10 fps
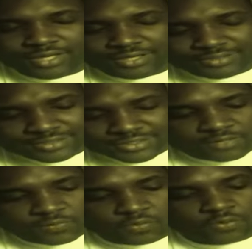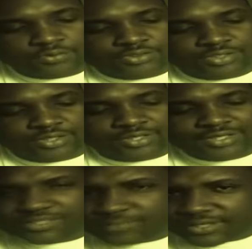That's the thing about Gauthier.
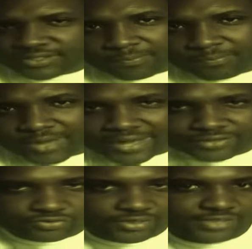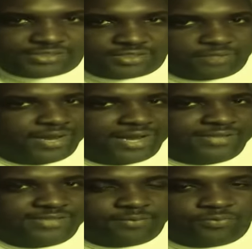He's made some bad trades in the
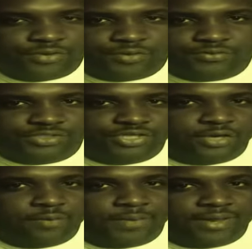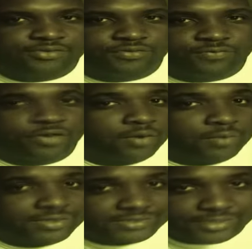past. I remember when he was the general manager of the
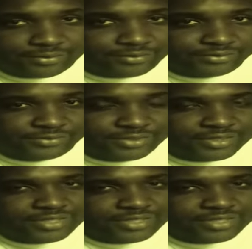Ottawa Senators.